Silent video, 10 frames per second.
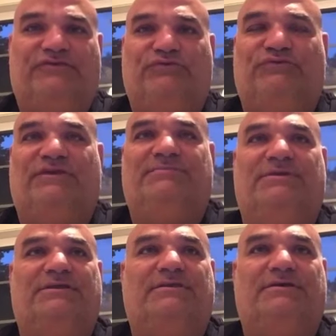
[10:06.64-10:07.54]
who's going to be
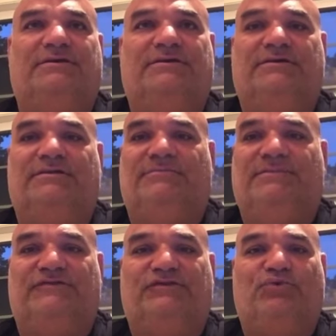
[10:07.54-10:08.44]
in the in the
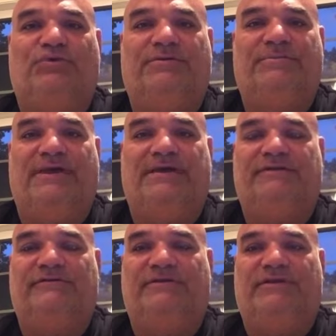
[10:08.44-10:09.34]
mix at quarterback,
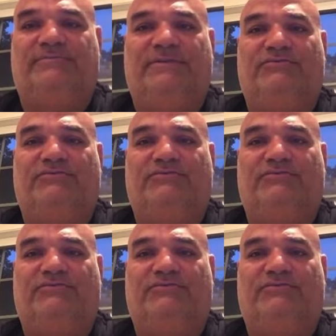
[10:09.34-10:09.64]
has, has been